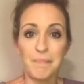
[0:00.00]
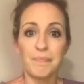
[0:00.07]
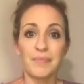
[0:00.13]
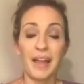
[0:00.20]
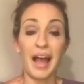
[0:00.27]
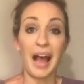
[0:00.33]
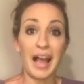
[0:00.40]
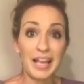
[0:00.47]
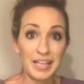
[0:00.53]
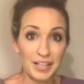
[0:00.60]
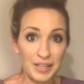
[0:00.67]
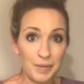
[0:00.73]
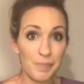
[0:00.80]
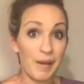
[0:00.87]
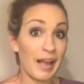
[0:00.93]
I
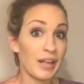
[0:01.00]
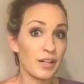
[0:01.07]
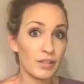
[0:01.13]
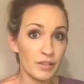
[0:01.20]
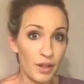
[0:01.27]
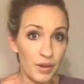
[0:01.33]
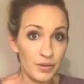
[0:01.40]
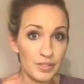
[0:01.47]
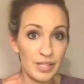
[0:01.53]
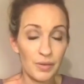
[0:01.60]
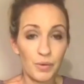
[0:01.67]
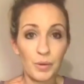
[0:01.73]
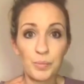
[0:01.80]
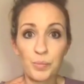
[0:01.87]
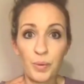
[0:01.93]
could buy clothes that
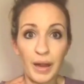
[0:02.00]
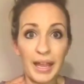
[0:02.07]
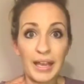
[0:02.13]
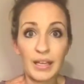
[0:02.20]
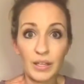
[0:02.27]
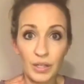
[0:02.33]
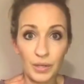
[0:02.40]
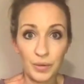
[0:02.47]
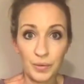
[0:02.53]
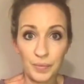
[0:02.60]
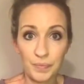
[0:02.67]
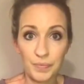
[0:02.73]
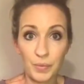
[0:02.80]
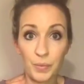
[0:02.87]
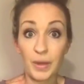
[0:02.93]
were brand new
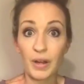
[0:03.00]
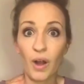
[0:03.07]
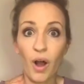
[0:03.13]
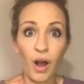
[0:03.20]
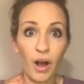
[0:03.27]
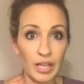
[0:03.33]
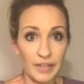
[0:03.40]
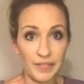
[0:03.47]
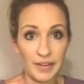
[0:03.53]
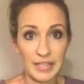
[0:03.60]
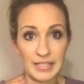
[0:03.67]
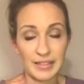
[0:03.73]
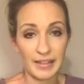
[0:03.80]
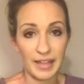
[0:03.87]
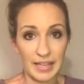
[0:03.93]
when all of
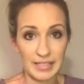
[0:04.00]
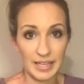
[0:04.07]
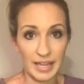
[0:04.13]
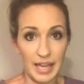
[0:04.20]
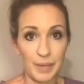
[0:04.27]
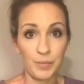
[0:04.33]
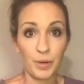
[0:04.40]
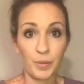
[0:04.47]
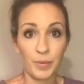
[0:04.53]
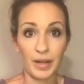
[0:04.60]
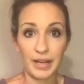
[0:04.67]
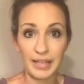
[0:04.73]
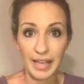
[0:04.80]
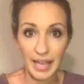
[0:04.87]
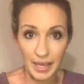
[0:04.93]
us at that time were
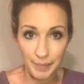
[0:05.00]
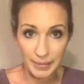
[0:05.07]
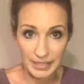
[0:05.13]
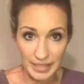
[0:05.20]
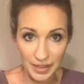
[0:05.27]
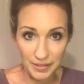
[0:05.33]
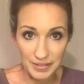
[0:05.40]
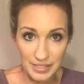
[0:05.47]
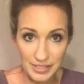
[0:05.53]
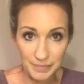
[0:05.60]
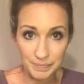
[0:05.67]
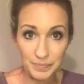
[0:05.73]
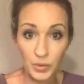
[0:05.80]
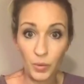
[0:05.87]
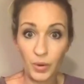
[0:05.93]
wearing hand-me-downs
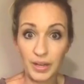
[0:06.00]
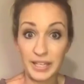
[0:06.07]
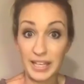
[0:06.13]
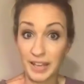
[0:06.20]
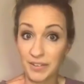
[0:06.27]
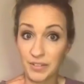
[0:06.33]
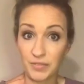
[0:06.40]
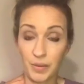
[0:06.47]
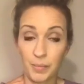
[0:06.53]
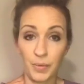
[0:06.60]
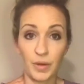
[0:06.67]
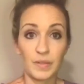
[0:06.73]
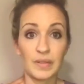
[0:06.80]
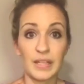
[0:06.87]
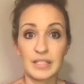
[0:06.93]
or gifts from
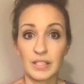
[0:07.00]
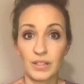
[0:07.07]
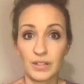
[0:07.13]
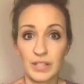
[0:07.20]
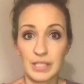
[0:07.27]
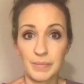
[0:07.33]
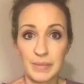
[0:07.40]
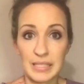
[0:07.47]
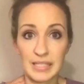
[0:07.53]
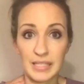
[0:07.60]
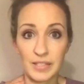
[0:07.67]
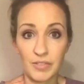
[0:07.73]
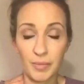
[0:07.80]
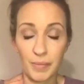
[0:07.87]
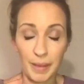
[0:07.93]
birthdays and
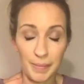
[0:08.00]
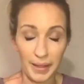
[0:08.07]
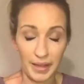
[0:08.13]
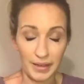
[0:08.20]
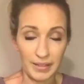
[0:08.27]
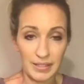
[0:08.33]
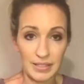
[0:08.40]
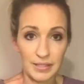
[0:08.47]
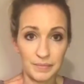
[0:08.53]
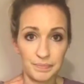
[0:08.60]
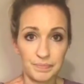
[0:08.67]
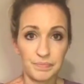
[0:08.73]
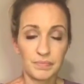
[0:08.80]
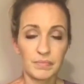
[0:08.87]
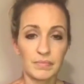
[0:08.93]
Christmases from my parents.
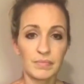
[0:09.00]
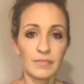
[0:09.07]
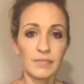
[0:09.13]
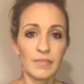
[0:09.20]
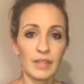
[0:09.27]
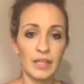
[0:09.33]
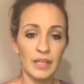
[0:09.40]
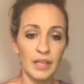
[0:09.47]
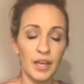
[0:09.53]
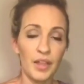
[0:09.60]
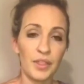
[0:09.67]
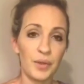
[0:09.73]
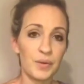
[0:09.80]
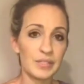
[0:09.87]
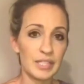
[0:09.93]

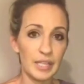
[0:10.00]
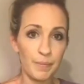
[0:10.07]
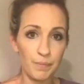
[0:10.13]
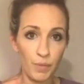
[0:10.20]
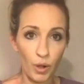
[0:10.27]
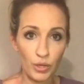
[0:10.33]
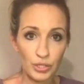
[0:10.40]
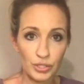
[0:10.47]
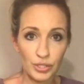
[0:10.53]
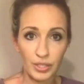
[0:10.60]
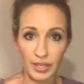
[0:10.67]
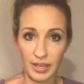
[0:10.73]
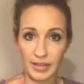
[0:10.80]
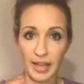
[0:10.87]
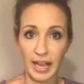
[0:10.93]
There was an emotional
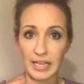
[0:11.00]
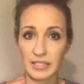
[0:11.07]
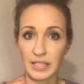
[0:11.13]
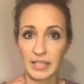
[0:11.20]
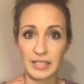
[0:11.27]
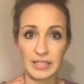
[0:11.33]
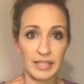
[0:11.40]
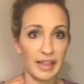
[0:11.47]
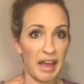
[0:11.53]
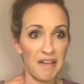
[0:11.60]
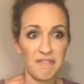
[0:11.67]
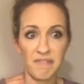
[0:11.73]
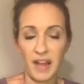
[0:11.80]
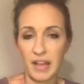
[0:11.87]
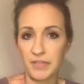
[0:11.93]
connection to that
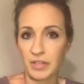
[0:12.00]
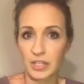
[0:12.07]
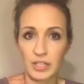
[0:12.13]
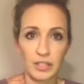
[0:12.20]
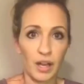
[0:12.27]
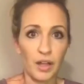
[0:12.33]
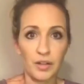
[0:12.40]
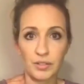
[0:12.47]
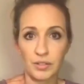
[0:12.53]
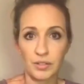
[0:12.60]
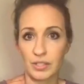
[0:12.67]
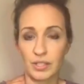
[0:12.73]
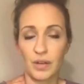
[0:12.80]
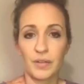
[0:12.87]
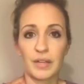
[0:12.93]
$500 or
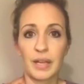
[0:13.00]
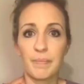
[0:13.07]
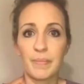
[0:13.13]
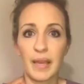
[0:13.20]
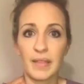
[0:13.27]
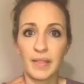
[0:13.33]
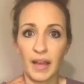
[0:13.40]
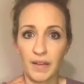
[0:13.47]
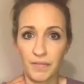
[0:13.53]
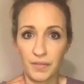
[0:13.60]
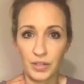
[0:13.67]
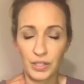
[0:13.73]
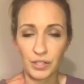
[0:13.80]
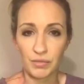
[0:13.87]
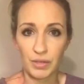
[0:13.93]
so that I made that
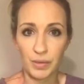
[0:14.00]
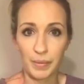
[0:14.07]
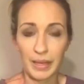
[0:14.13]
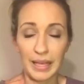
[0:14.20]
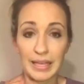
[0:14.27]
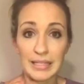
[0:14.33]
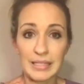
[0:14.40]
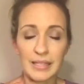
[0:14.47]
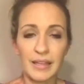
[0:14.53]
first 3 weeks.